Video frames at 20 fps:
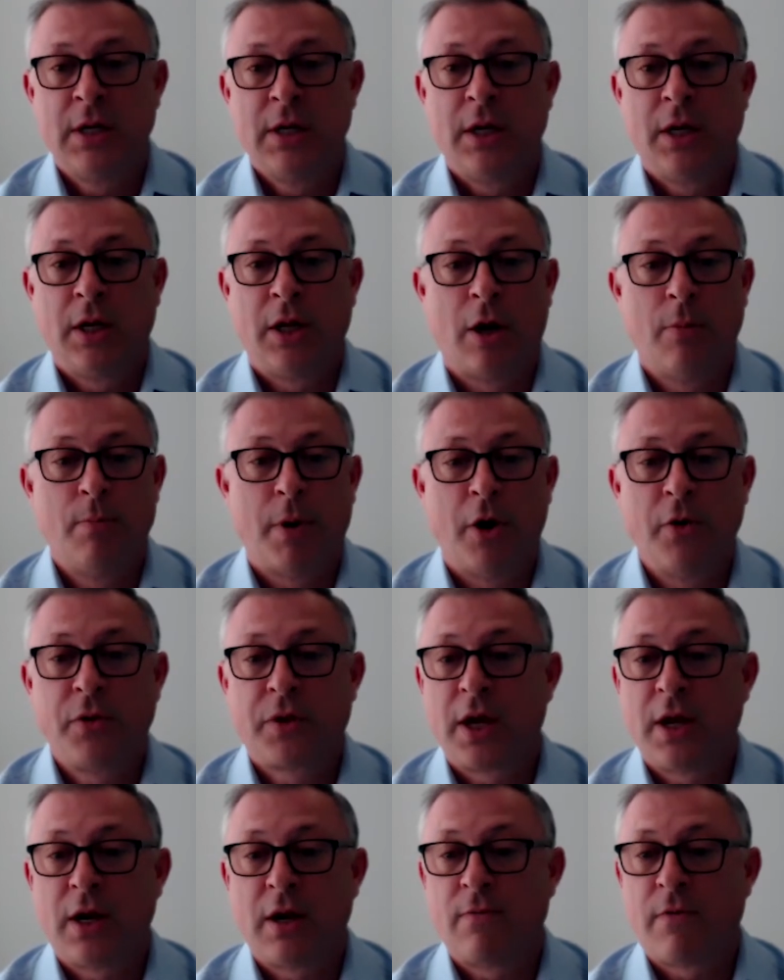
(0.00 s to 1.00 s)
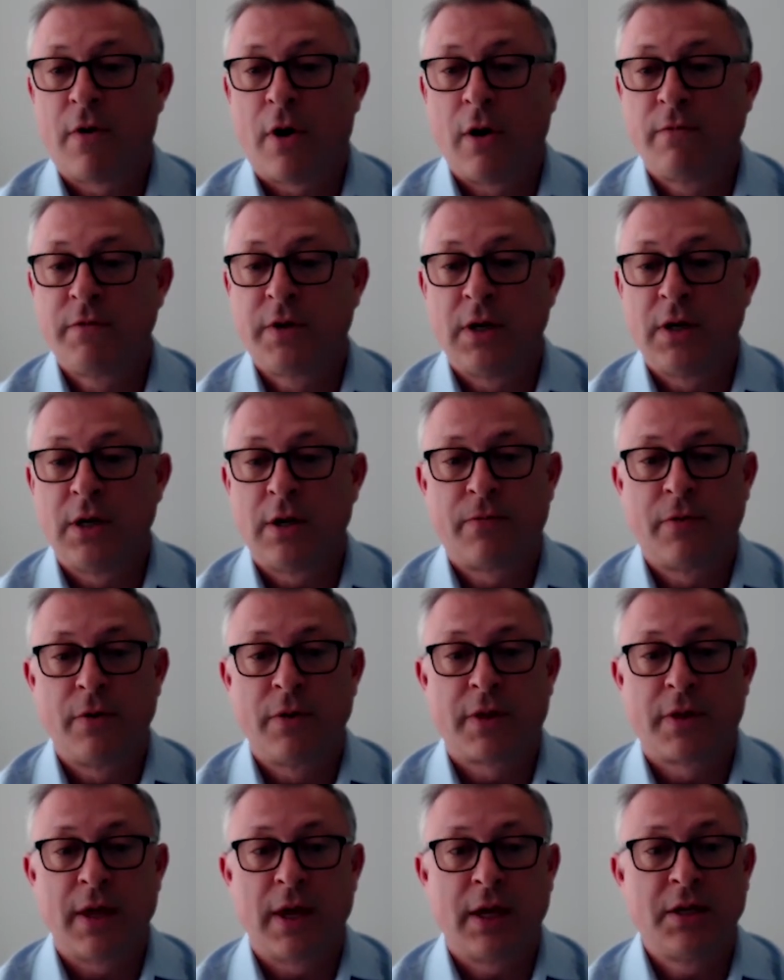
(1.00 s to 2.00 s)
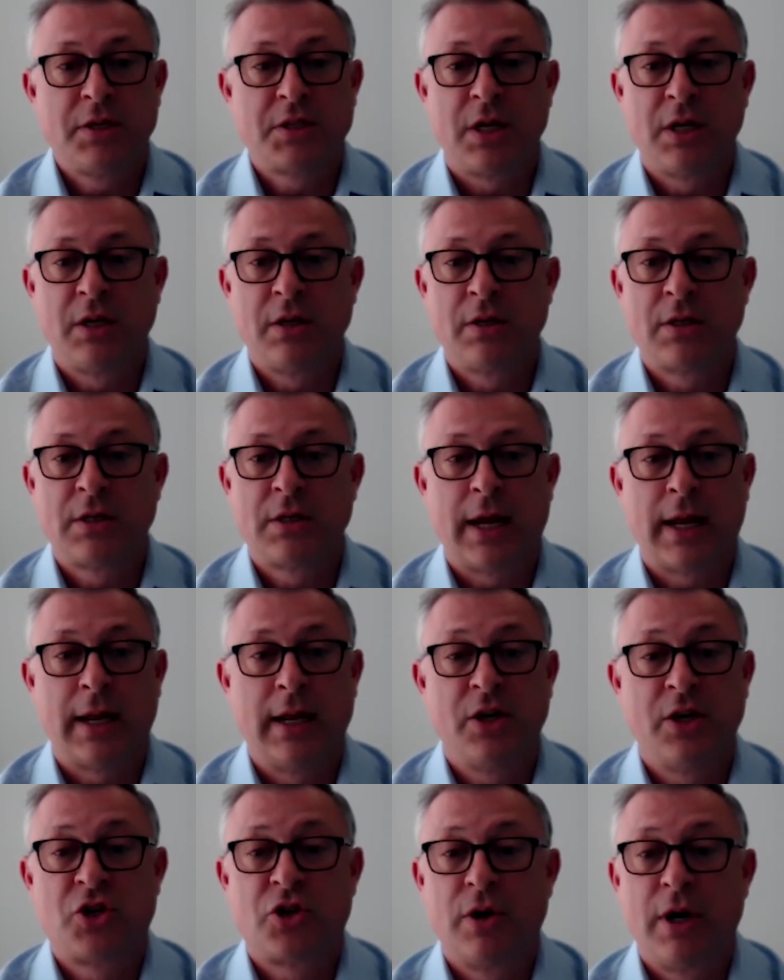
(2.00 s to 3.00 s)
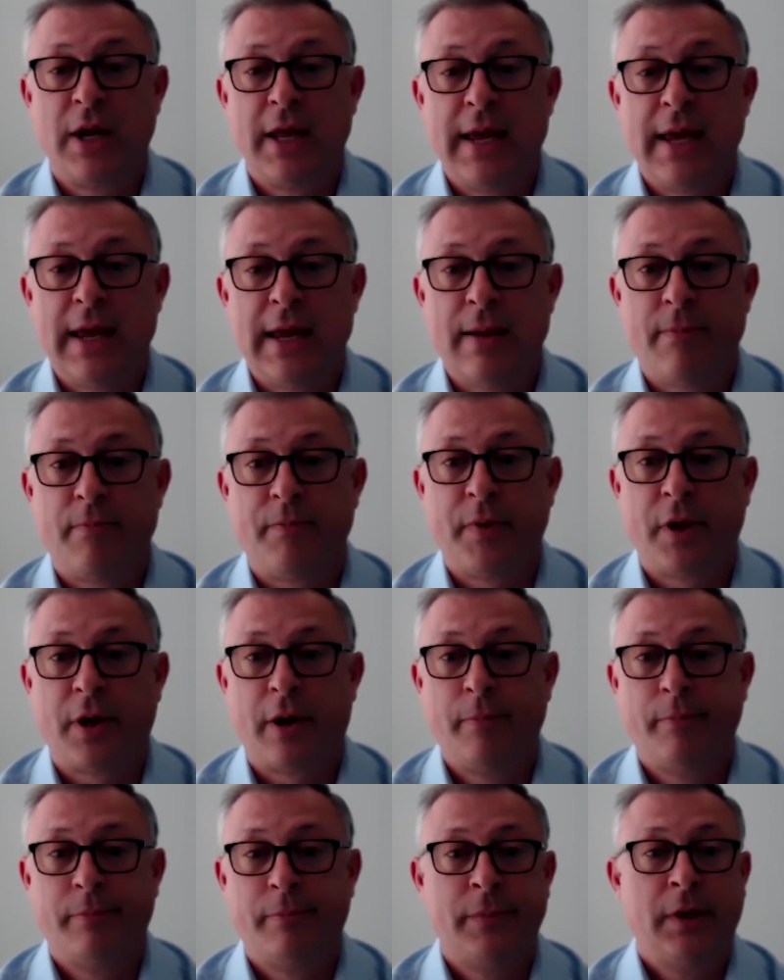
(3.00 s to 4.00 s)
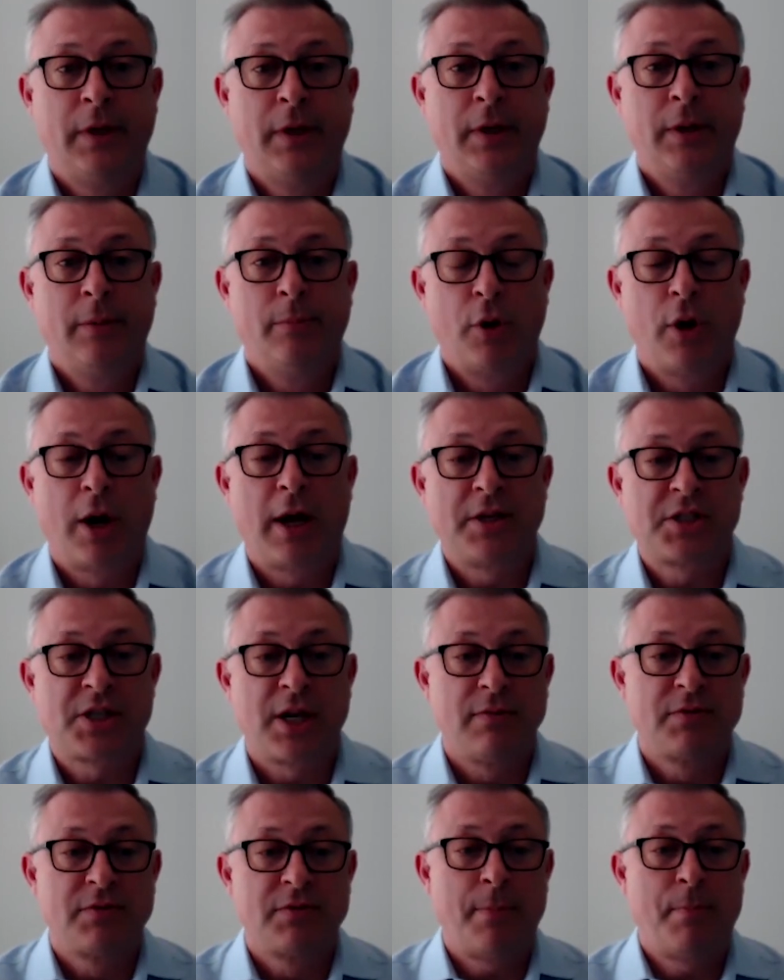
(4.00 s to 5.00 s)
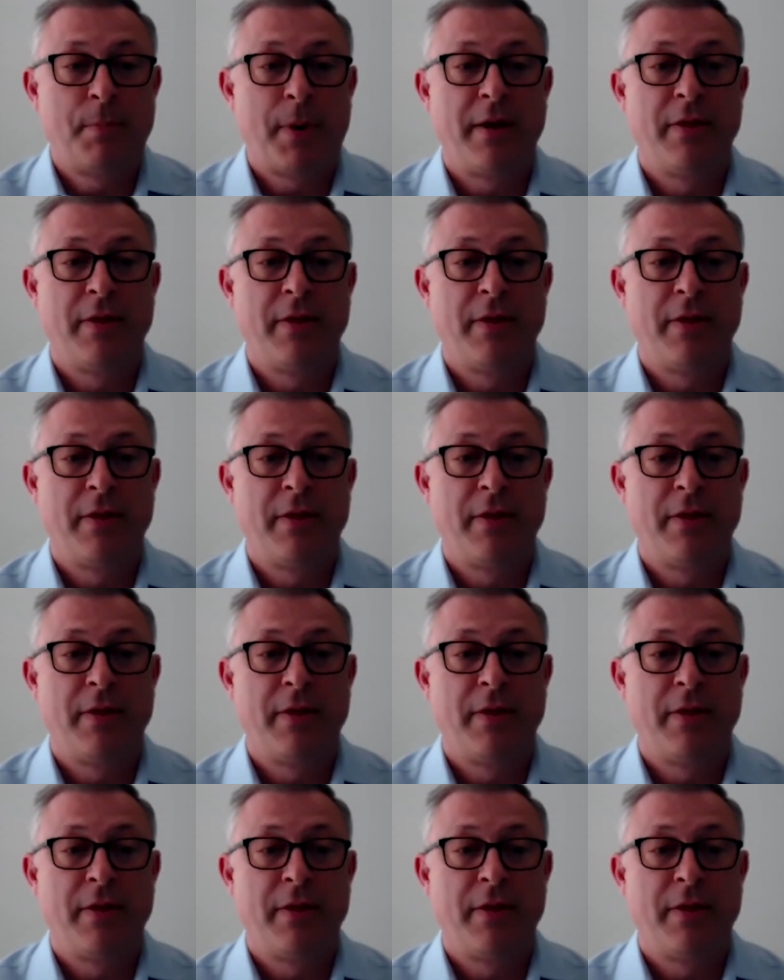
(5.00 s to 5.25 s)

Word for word: you know, both get involved in different things and and literally, you know, pull ourselves up by